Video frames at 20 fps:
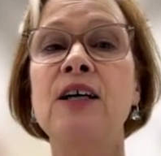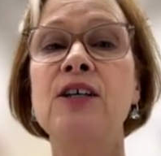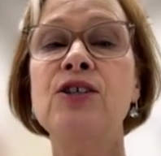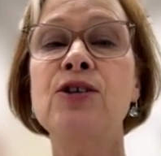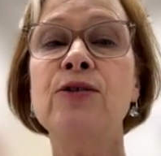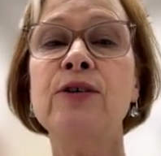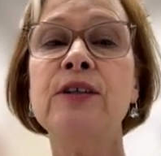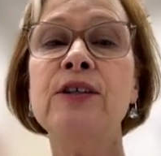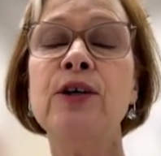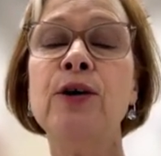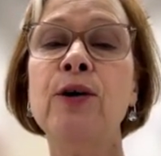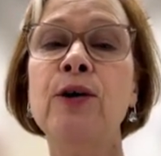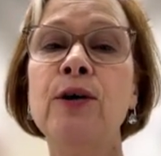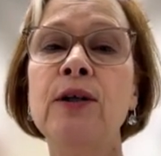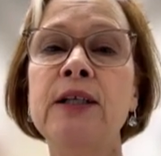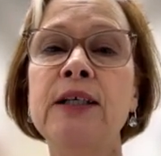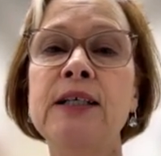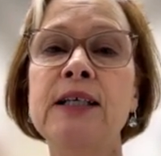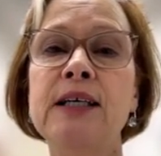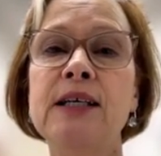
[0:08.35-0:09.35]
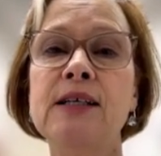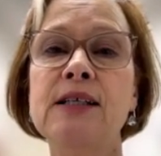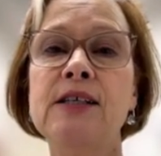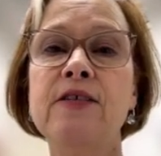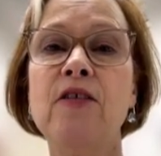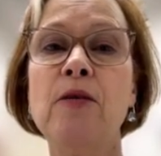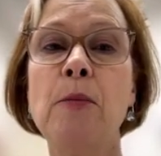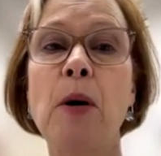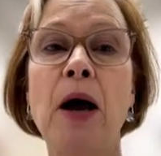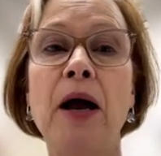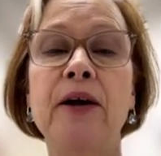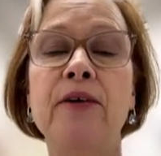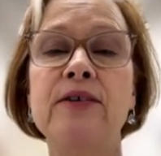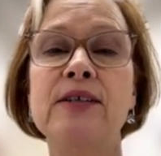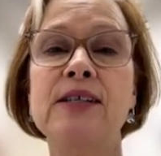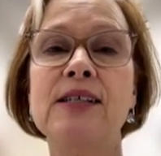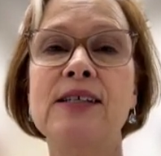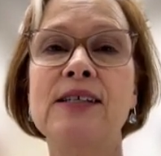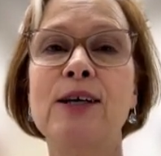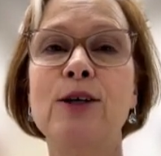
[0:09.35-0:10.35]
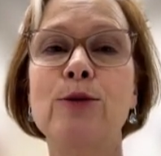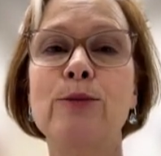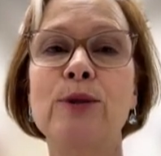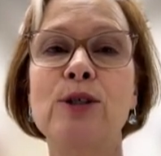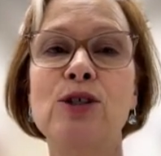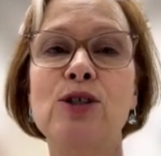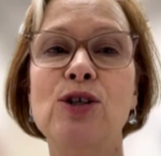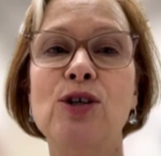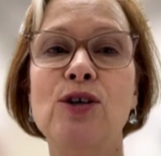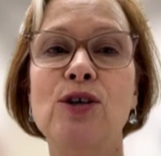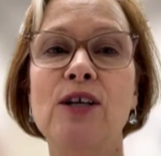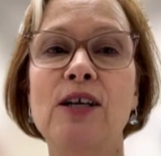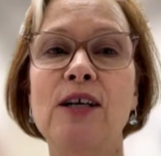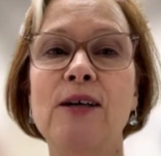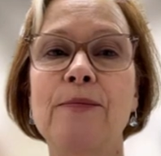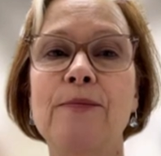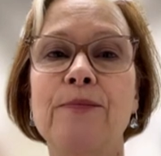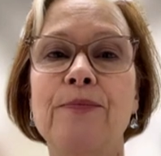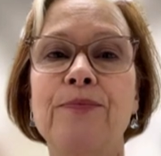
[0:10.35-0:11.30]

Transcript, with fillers: during the early years of a migrant settlement journey.